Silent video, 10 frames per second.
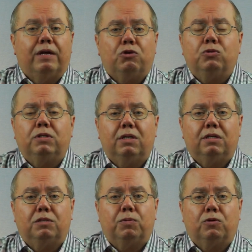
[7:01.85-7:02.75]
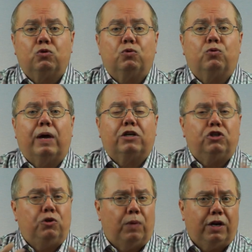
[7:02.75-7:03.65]
you're interested in spiritual
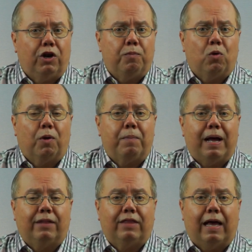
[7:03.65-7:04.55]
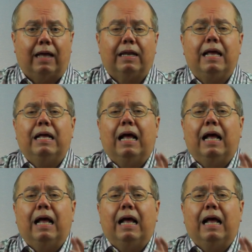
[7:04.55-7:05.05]
direction, you want to know more about that,